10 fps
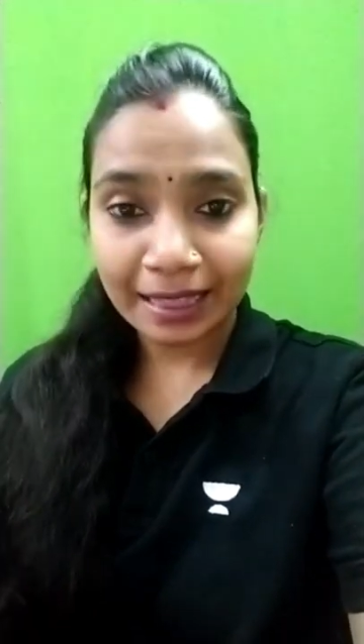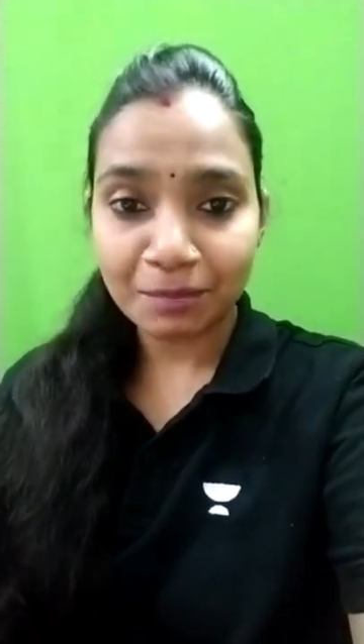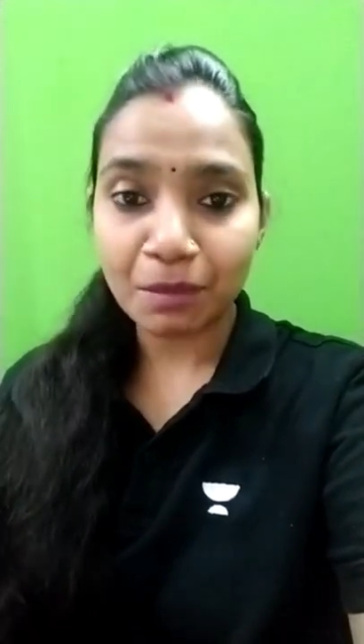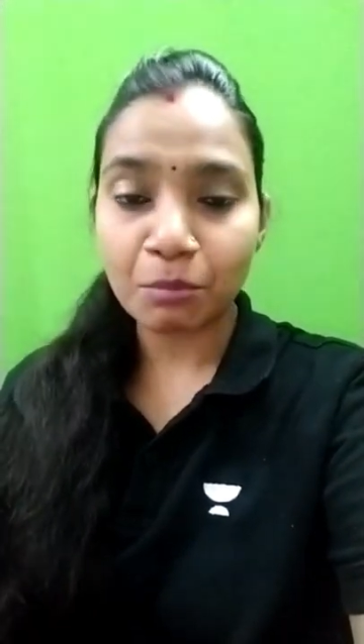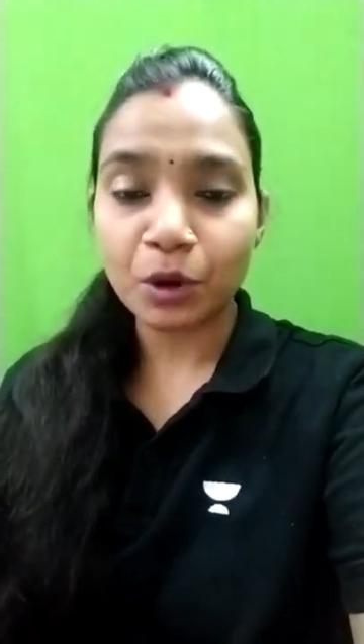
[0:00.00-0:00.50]

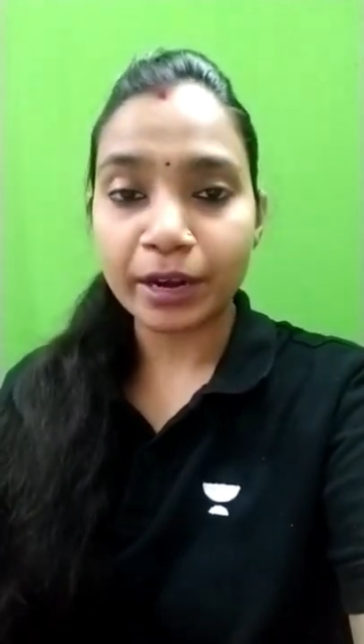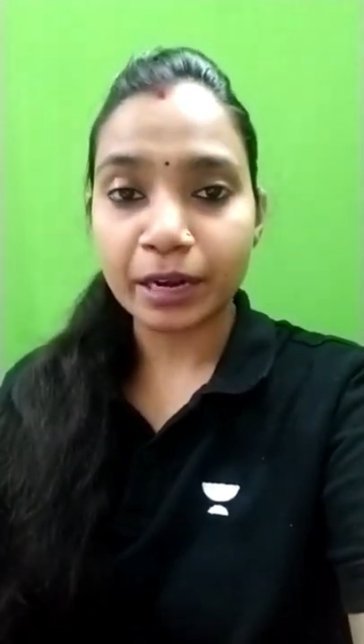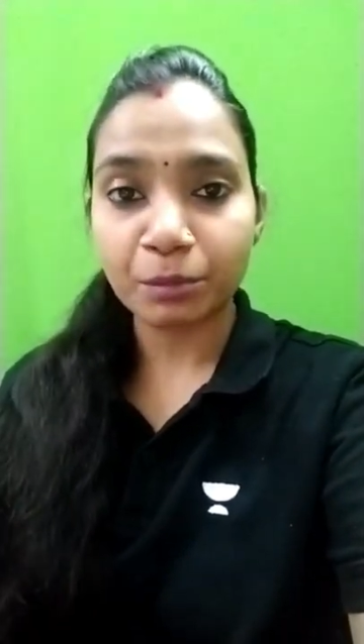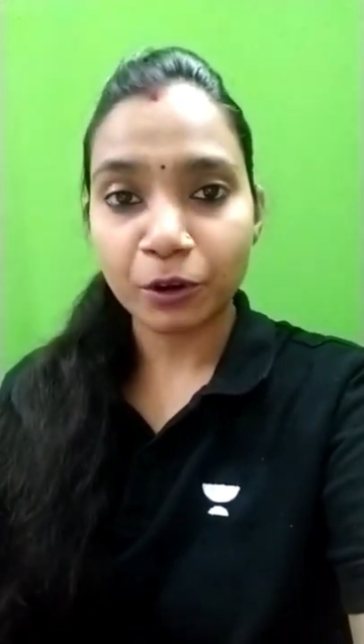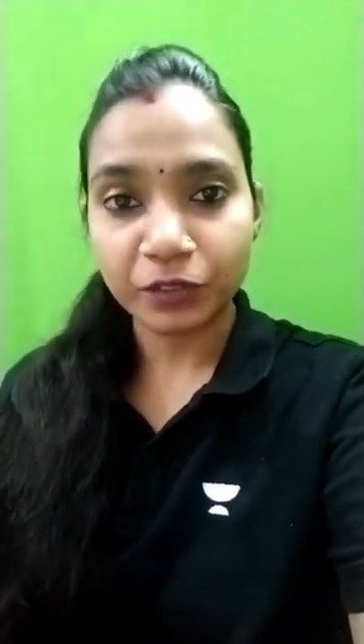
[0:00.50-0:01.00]
and the
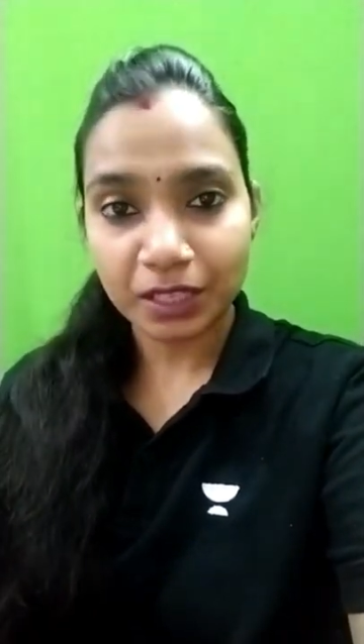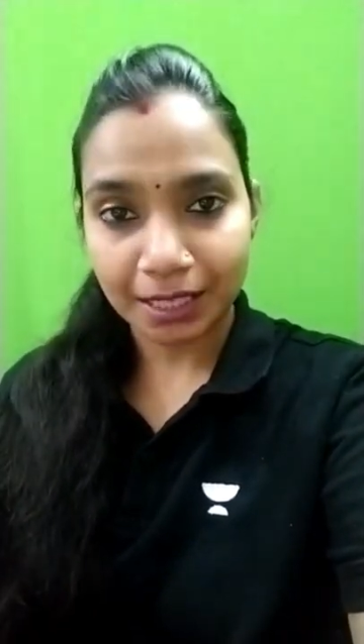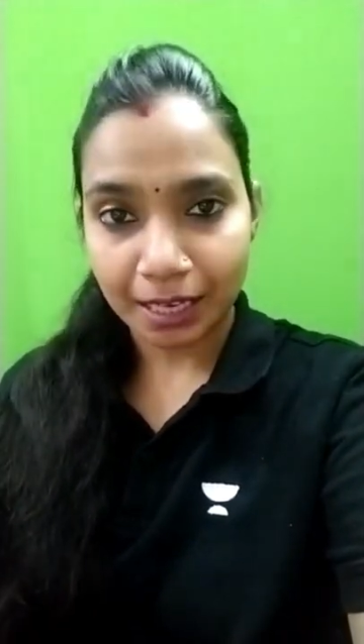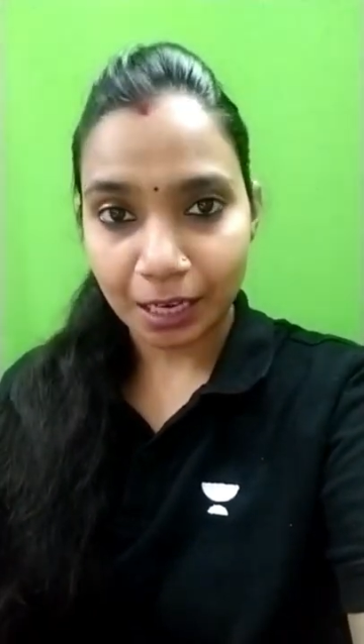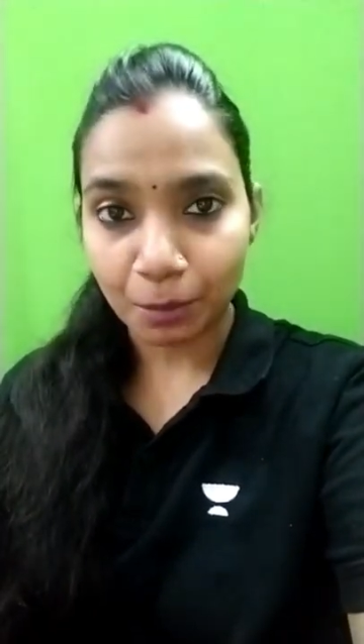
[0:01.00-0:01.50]
memorandum of
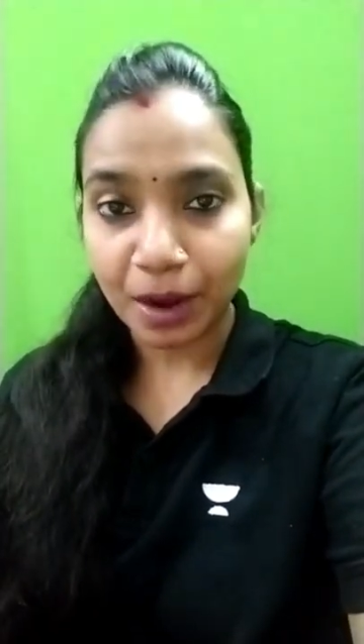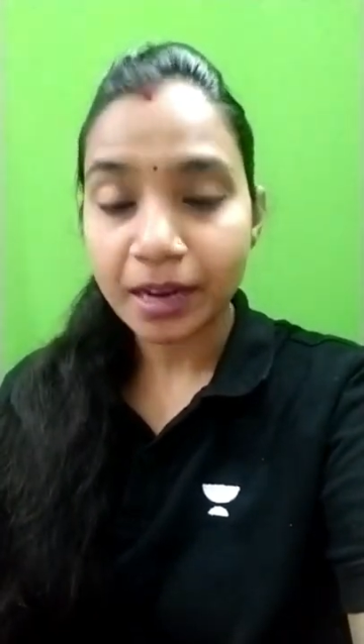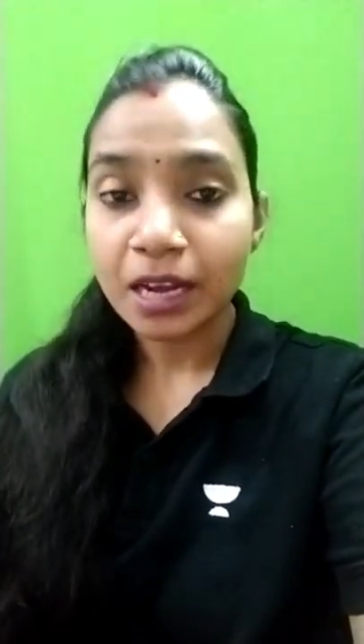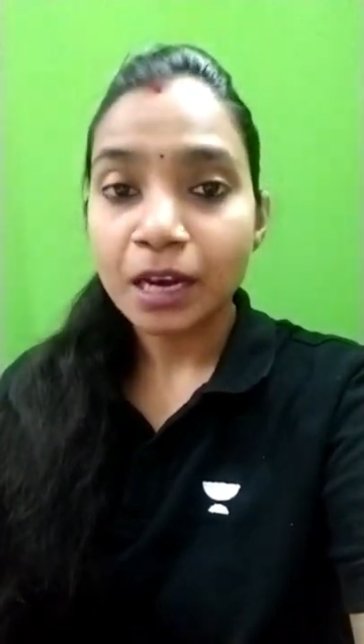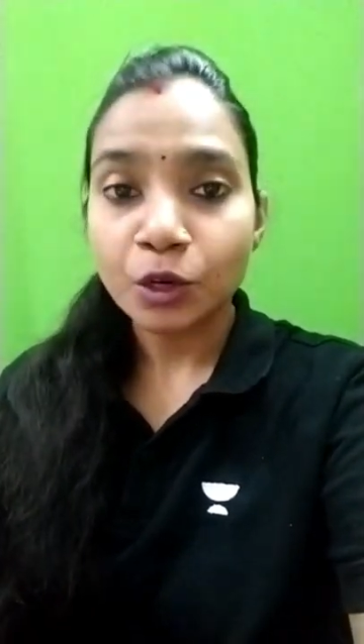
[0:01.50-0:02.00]
the
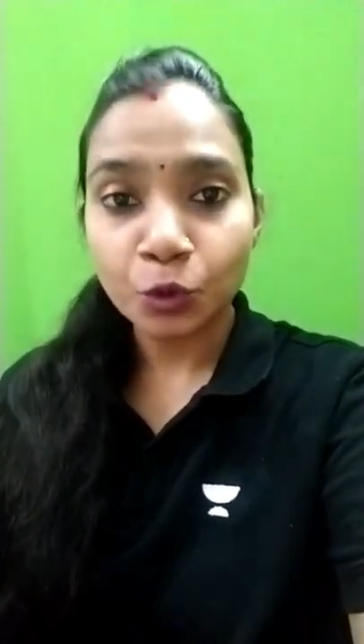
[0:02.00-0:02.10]
settlement